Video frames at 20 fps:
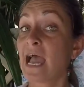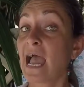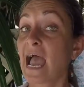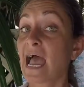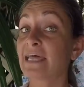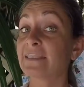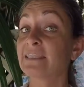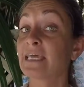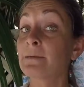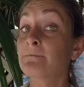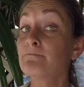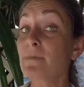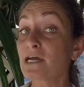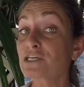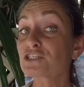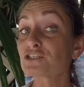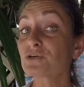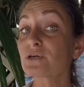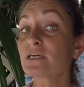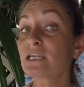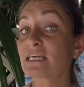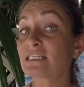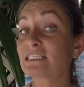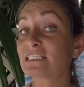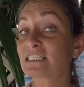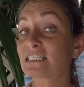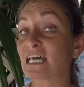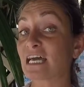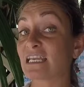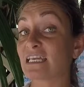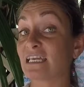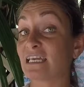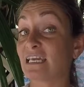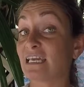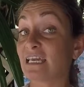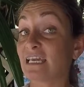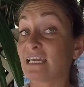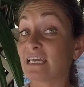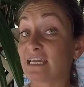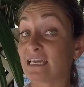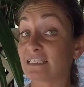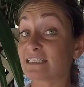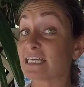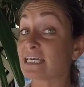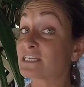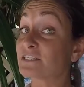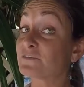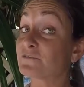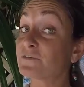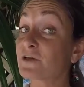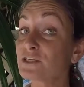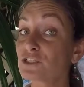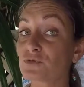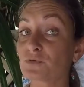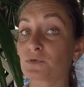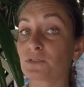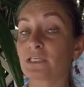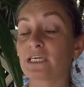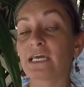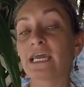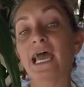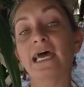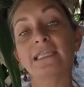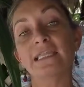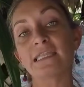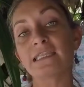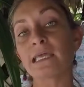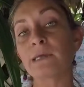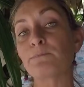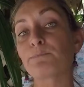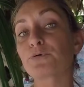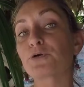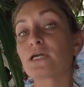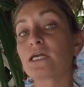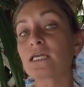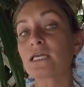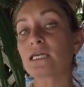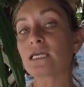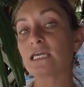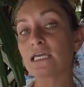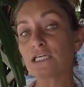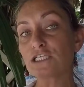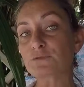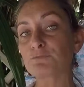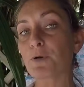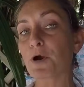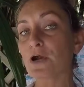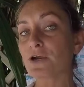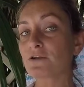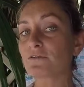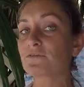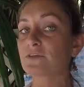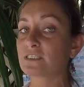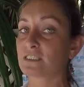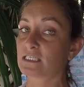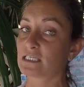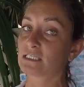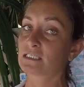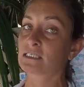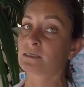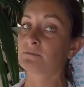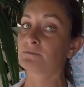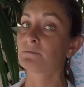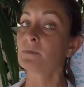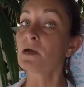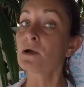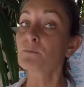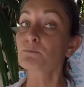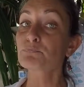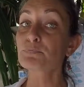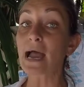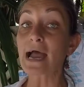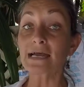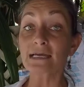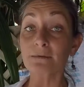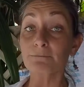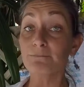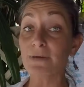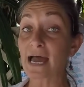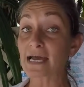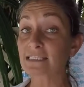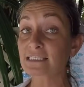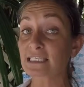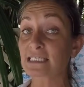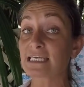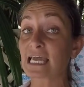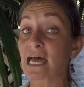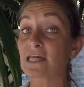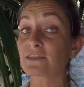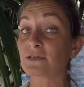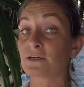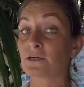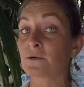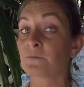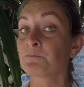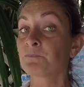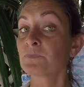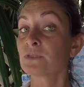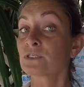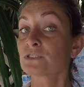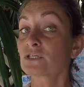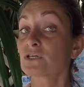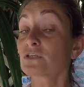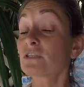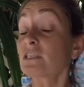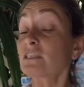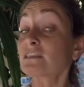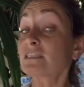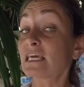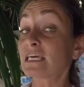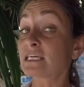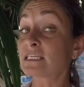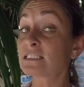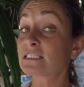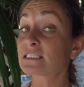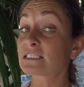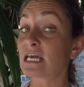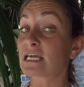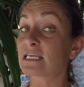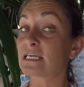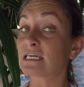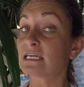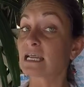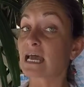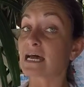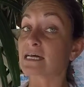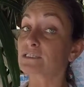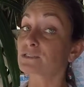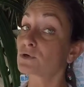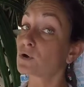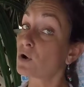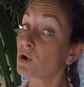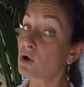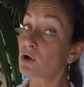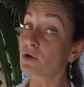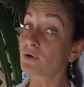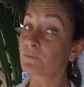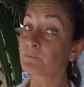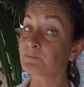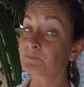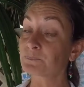and they measure it and study it individually, and then they bring each part of the system back together so that they can study it as a whole.